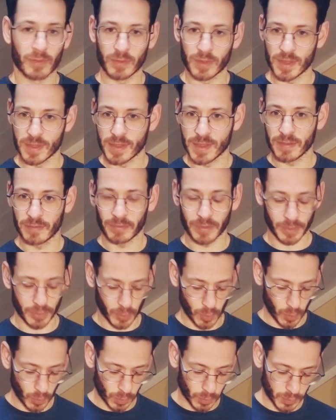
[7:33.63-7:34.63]
the
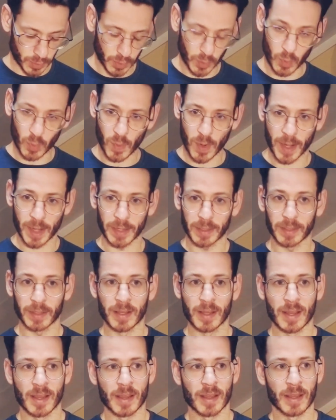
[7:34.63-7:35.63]
different chords while
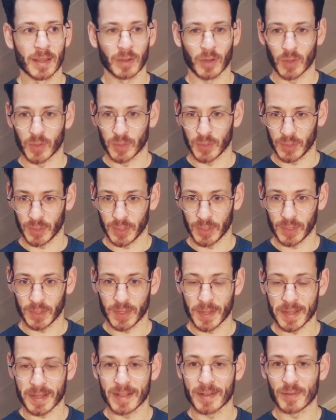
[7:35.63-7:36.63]

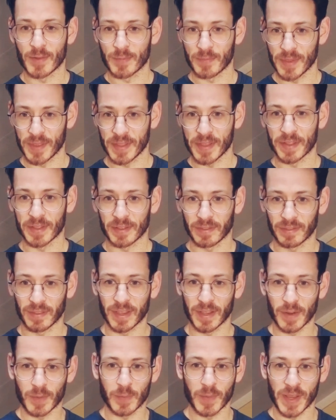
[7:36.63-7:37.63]
consistently repeating the
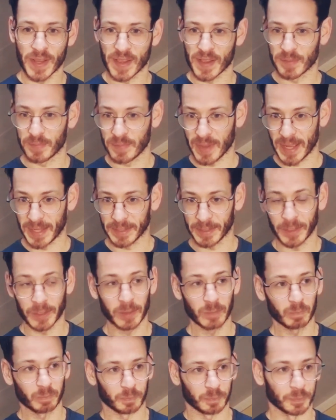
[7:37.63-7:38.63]
finger picking
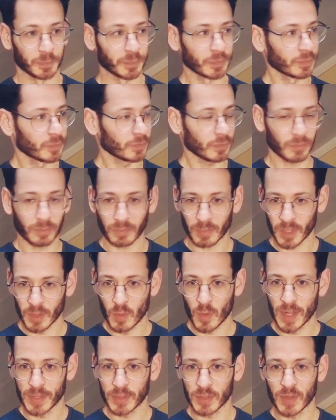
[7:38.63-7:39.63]
pattern.
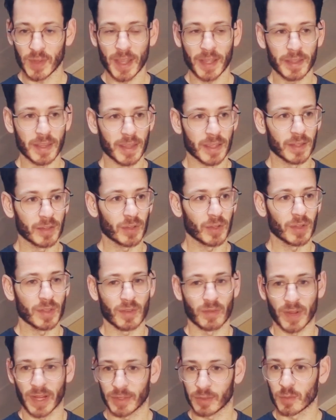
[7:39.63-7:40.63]
Once you got the intro,
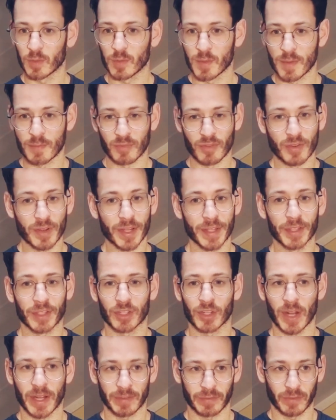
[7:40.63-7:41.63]
the rest will be pretty
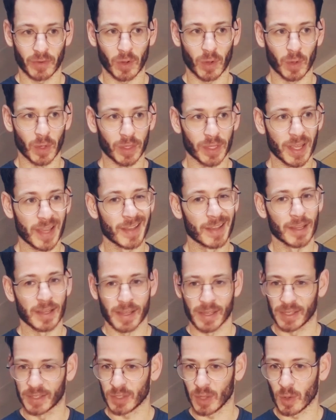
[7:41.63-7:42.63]
straightforward.
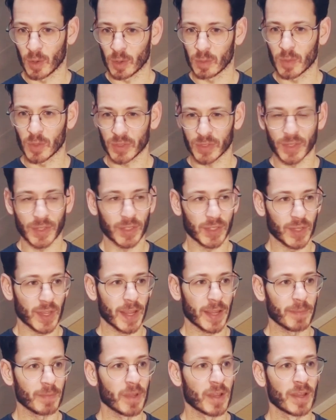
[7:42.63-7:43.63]
It's almost the
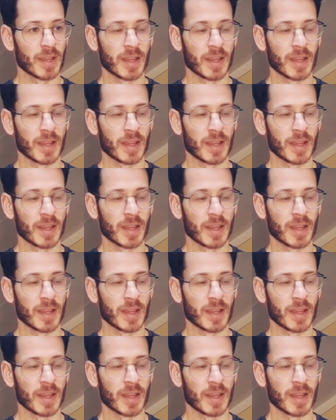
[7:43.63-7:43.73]
same.